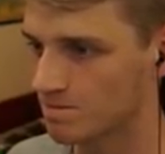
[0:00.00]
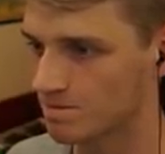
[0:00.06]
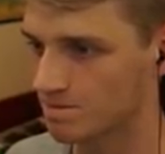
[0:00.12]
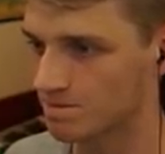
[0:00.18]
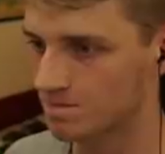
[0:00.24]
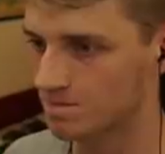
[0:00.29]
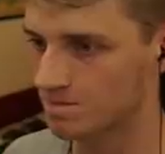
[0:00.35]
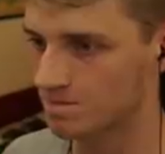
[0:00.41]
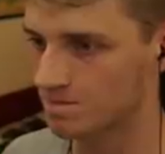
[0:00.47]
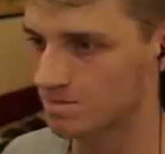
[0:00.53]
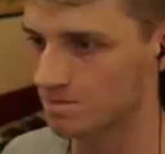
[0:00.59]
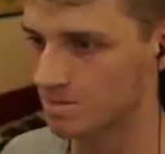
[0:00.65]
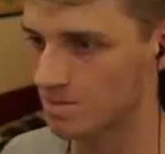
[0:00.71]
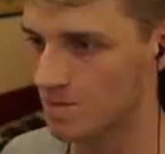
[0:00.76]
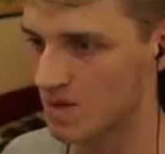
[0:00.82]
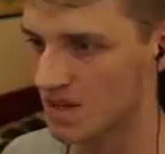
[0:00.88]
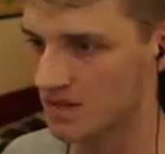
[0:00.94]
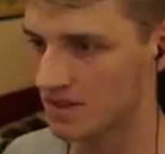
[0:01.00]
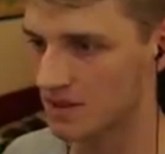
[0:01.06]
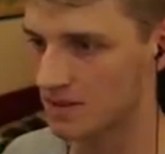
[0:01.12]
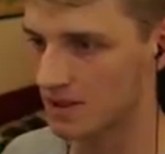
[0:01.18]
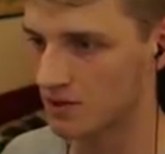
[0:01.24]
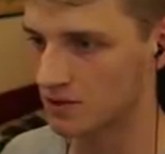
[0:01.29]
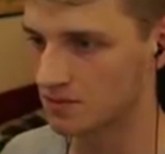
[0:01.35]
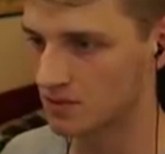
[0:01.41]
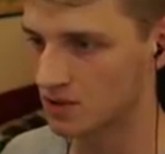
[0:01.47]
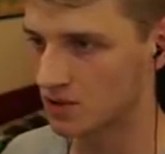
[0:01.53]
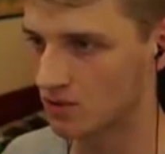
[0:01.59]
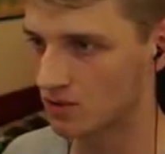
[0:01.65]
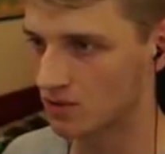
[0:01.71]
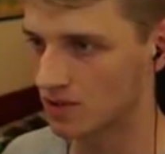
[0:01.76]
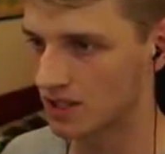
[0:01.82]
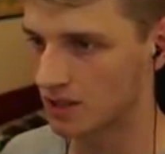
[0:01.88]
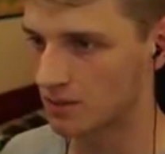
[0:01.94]
Hmm. Ready, big
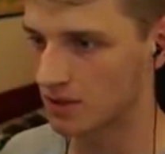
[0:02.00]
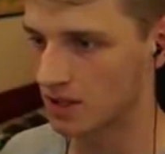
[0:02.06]
Don't you dare